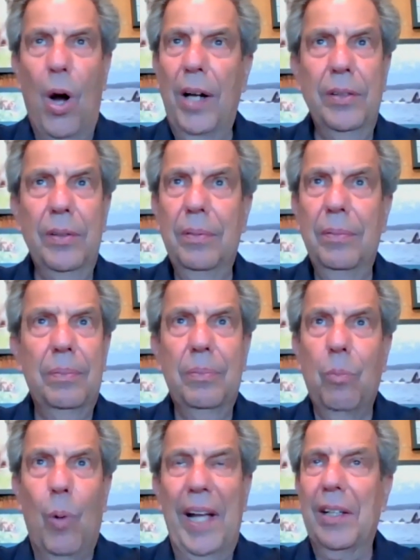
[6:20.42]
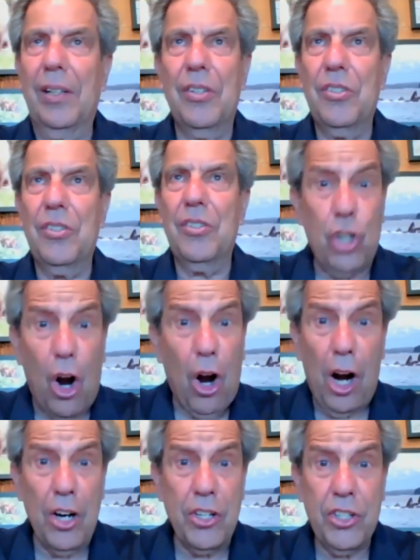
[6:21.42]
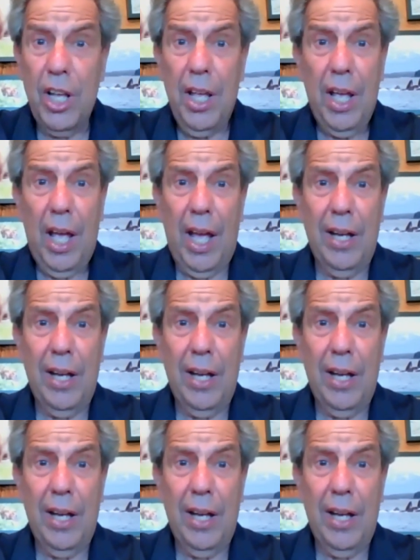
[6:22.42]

one whale is in charge,